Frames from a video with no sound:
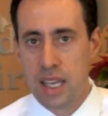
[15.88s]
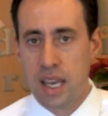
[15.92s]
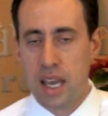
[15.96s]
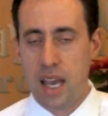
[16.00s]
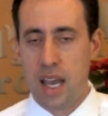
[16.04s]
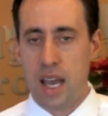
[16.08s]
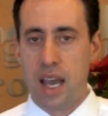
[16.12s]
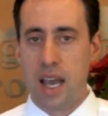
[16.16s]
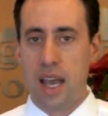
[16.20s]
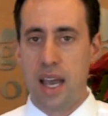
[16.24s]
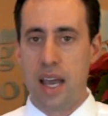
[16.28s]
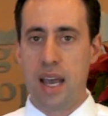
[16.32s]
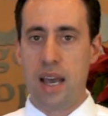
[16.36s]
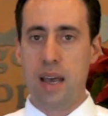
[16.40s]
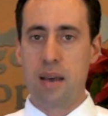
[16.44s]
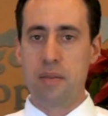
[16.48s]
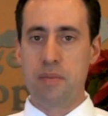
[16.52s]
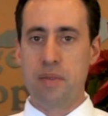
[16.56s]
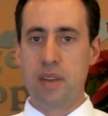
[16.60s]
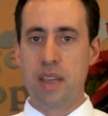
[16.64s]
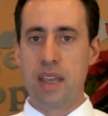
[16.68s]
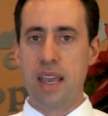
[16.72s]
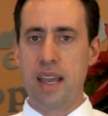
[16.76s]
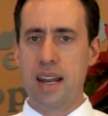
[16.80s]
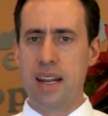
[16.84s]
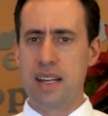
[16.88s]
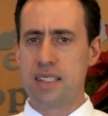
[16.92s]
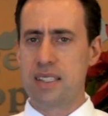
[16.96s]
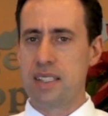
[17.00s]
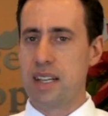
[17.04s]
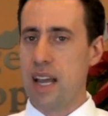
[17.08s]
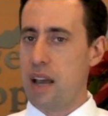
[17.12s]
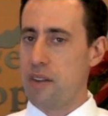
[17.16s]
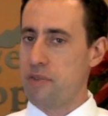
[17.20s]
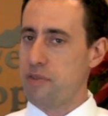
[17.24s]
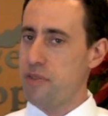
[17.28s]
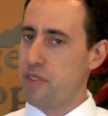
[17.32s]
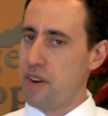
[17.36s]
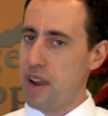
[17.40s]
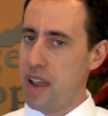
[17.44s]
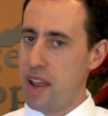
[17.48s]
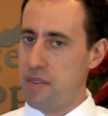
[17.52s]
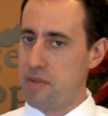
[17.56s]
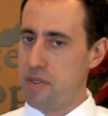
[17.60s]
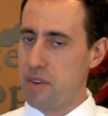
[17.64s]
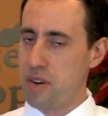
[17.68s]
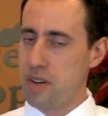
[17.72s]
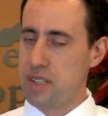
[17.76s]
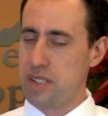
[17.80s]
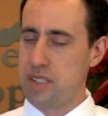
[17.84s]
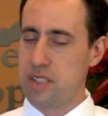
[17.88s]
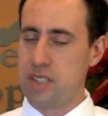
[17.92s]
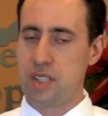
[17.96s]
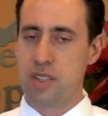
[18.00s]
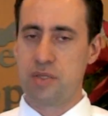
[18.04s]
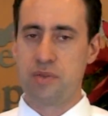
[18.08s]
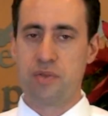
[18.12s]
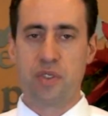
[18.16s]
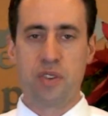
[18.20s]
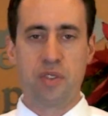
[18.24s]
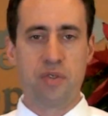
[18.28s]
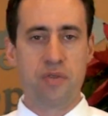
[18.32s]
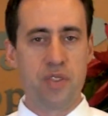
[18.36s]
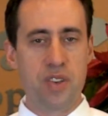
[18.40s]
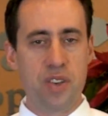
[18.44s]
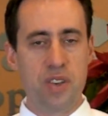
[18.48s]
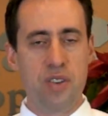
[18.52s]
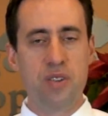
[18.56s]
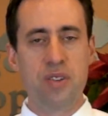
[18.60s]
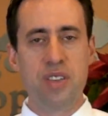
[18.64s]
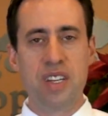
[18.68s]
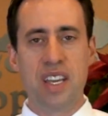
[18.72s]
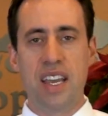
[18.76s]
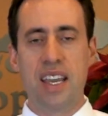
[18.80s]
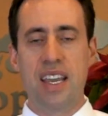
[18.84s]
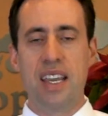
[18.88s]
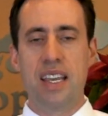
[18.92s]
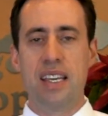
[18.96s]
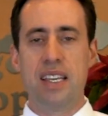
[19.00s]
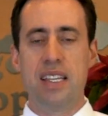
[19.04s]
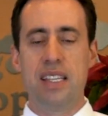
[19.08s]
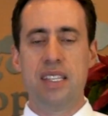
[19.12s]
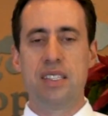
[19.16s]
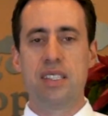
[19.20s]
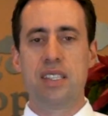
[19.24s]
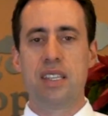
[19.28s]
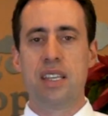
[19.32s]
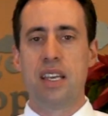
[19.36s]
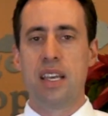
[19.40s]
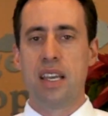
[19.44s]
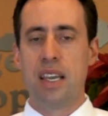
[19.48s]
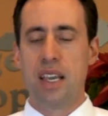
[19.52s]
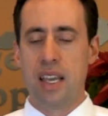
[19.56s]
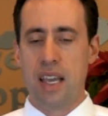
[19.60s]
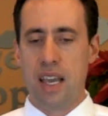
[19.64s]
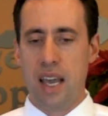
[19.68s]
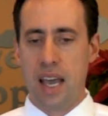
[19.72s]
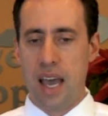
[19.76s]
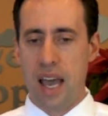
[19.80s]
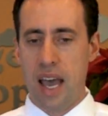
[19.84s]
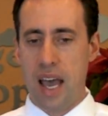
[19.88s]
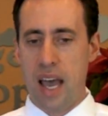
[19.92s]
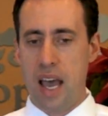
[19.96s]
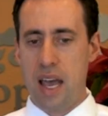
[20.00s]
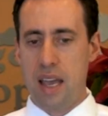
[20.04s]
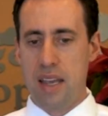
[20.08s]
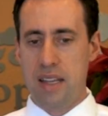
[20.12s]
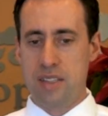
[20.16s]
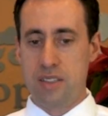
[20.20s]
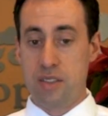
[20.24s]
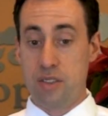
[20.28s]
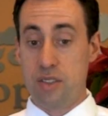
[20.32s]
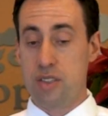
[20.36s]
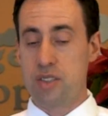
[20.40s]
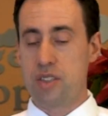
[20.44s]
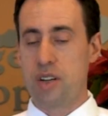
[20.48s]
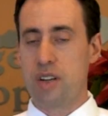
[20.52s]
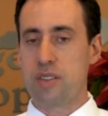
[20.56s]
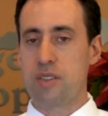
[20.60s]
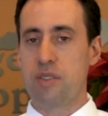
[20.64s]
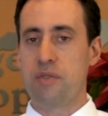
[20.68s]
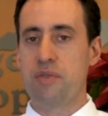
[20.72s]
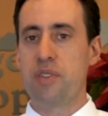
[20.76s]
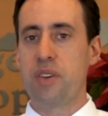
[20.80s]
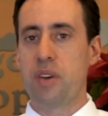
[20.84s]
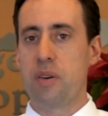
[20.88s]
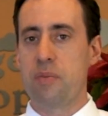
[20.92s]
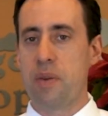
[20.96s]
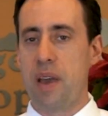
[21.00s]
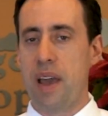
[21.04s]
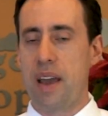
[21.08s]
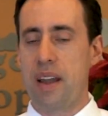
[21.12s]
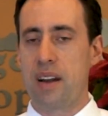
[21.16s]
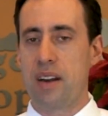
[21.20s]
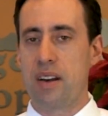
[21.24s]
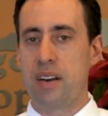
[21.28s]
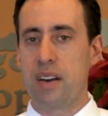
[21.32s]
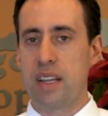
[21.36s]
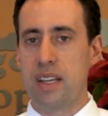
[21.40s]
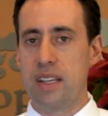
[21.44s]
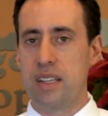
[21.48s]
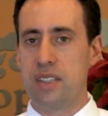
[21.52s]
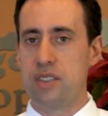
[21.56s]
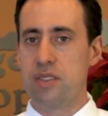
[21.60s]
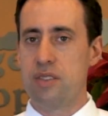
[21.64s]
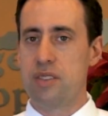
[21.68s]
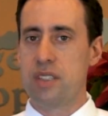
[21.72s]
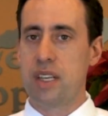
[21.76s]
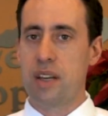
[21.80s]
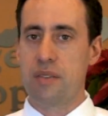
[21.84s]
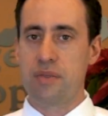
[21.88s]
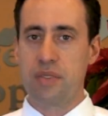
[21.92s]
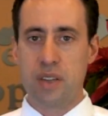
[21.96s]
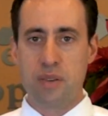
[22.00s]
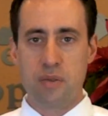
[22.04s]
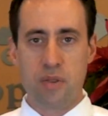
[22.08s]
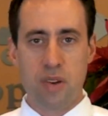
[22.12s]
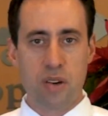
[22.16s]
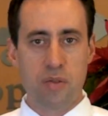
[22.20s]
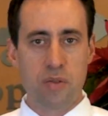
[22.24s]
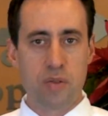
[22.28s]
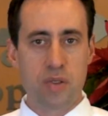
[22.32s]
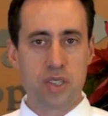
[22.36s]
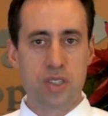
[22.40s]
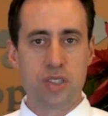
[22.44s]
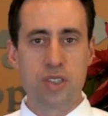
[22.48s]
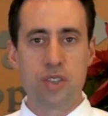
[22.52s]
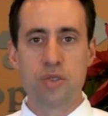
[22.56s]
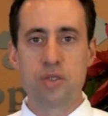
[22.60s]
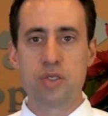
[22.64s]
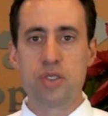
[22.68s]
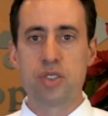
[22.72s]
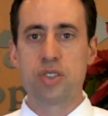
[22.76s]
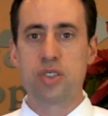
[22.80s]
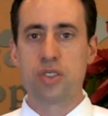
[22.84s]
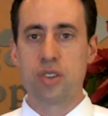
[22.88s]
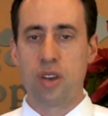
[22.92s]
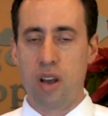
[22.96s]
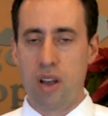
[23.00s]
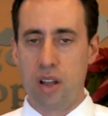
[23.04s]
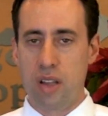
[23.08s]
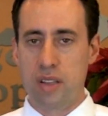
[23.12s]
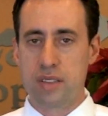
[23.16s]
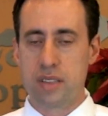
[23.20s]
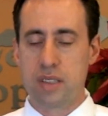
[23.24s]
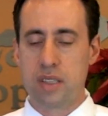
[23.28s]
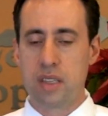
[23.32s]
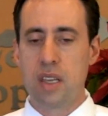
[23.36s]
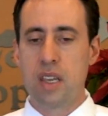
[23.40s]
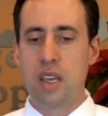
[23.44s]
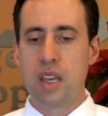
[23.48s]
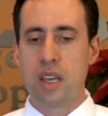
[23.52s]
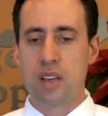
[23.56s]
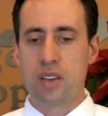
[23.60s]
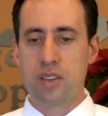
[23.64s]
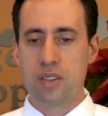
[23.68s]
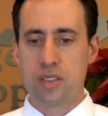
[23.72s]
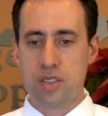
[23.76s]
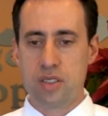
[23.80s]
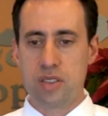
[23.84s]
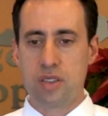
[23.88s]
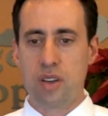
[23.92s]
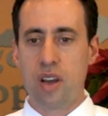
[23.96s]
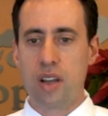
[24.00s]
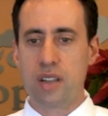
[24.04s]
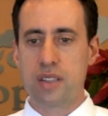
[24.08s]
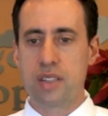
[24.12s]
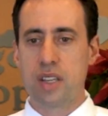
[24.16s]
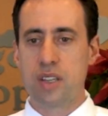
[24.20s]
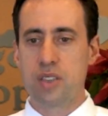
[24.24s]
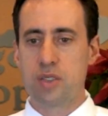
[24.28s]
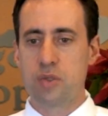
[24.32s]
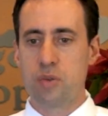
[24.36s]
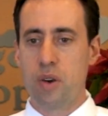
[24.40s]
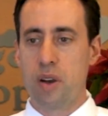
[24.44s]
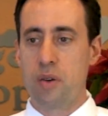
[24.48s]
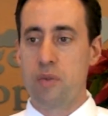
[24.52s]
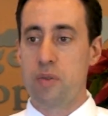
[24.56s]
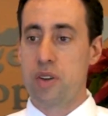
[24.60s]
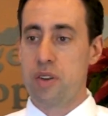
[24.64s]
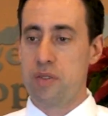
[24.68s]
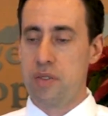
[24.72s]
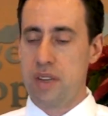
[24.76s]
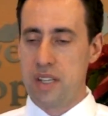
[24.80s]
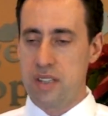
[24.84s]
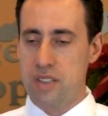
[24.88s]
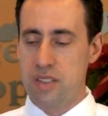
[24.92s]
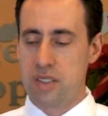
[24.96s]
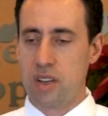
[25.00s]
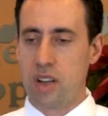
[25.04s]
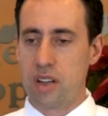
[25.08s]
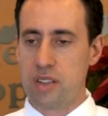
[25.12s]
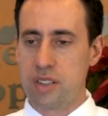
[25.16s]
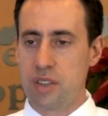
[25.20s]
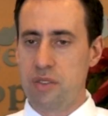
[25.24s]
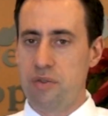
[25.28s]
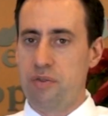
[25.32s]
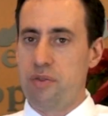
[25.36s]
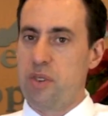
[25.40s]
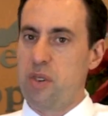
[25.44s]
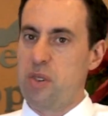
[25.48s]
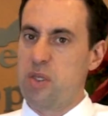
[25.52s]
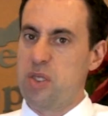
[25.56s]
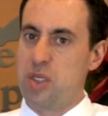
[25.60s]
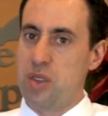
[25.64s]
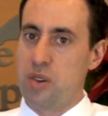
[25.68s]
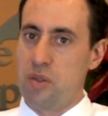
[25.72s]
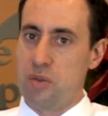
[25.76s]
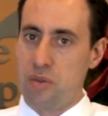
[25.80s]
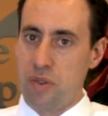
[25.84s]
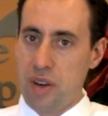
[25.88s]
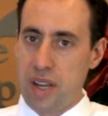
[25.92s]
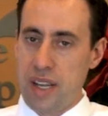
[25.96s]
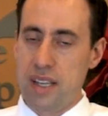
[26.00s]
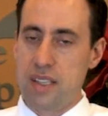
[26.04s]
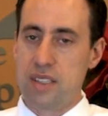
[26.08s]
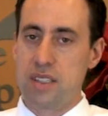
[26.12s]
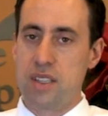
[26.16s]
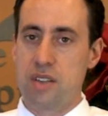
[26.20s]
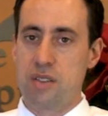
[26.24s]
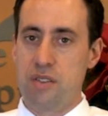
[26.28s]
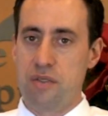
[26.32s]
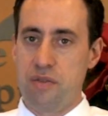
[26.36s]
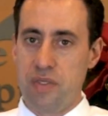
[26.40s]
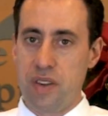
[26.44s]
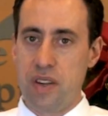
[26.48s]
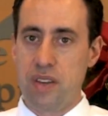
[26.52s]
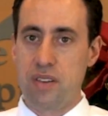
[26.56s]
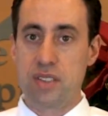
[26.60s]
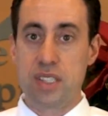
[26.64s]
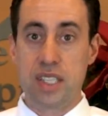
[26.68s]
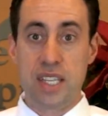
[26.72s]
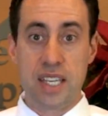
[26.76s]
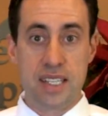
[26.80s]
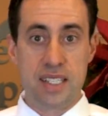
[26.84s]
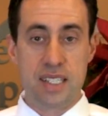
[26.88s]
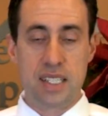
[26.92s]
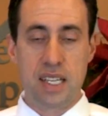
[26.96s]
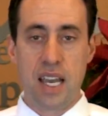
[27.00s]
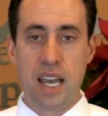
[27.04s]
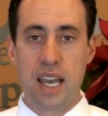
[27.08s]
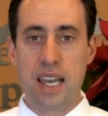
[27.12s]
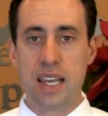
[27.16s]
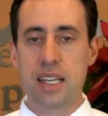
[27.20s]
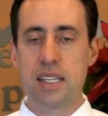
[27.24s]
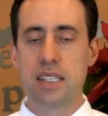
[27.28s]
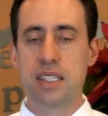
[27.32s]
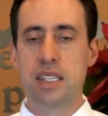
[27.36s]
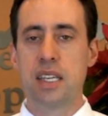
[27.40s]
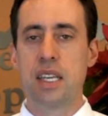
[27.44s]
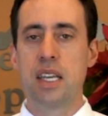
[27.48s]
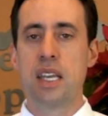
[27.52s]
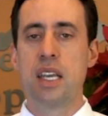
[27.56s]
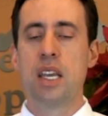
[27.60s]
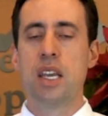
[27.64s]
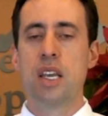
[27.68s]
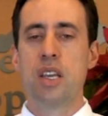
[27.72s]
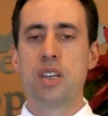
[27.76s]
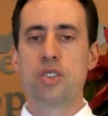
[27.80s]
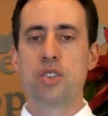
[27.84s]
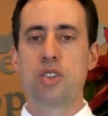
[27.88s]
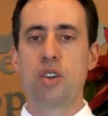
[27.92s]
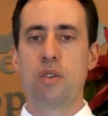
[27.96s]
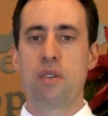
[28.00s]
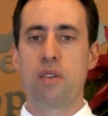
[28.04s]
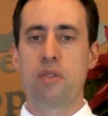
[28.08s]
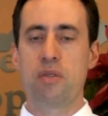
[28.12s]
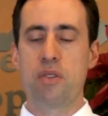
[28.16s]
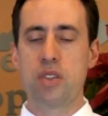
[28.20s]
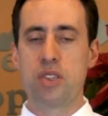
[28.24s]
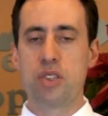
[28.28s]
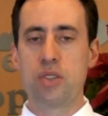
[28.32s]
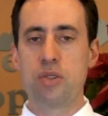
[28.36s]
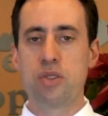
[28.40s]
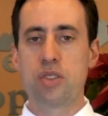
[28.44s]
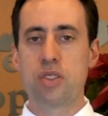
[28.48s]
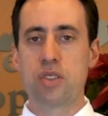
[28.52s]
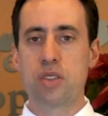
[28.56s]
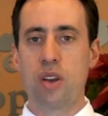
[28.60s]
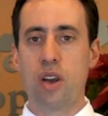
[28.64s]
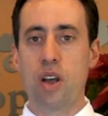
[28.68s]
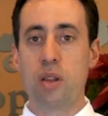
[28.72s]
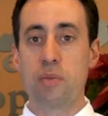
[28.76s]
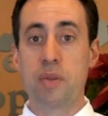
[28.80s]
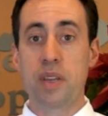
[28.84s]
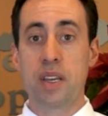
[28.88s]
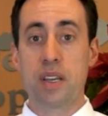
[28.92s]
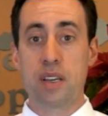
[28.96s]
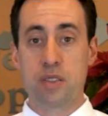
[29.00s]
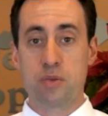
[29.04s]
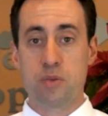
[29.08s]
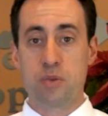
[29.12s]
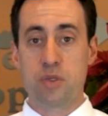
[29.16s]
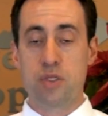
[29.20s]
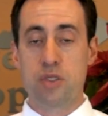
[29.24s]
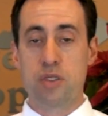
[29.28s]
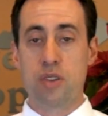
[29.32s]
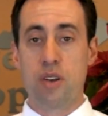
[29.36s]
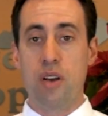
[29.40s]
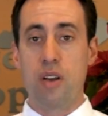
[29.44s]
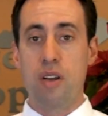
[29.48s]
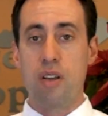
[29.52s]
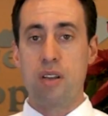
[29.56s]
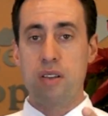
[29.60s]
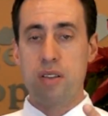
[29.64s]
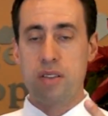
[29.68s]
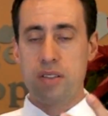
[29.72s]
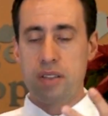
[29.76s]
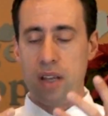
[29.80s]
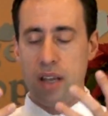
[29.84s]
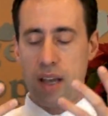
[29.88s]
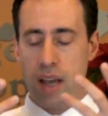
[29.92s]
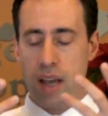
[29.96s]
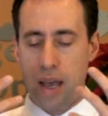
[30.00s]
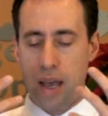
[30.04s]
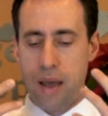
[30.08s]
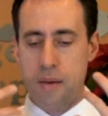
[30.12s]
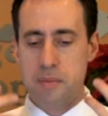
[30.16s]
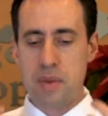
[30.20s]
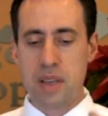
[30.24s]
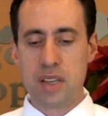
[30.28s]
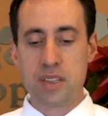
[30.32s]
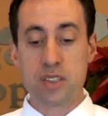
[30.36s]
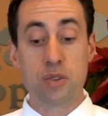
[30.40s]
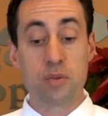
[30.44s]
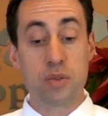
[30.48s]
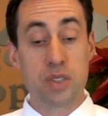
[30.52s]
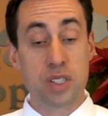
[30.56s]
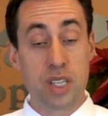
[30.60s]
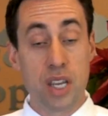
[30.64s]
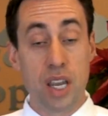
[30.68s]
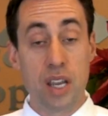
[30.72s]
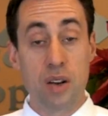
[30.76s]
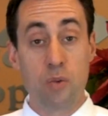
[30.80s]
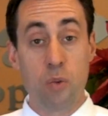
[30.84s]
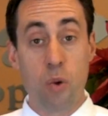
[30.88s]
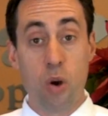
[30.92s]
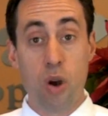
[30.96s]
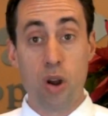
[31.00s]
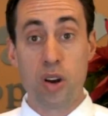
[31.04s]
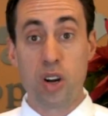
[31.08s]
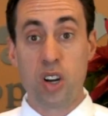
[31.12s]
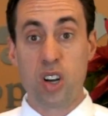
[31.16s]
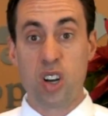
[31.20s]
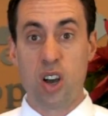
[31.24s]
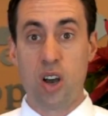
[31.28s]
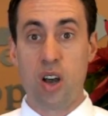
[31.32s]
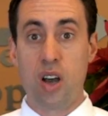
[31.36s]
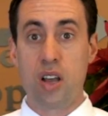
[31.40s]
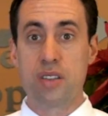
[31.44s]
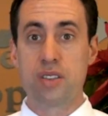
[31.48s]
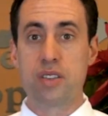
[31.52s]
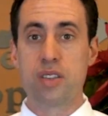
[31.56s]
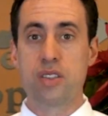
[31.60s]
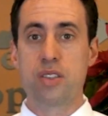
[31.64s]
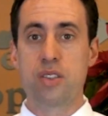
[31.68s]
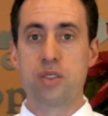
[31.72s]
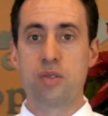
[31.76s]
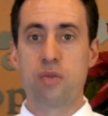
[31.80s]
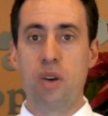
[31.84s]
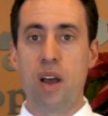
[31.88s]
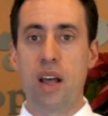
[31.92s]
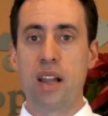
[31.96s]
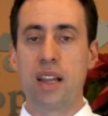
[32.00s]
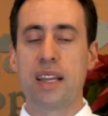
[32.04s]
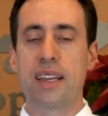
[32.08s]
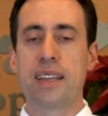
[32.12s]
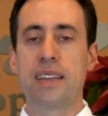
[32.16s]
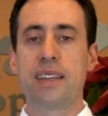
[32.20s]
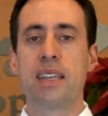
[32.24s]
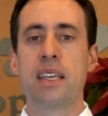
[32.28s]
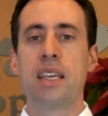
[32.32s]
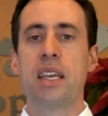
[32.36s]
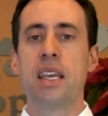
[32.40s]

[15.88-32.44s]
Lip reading: and it's not forever, it's just for a few days until you start to feel better, is you definitely want to reduce salt. Because salt does what? When you eat salty foods, your rings and your fingers get tight. So you want to reduce salt because salt makes you retain water, causes swelling.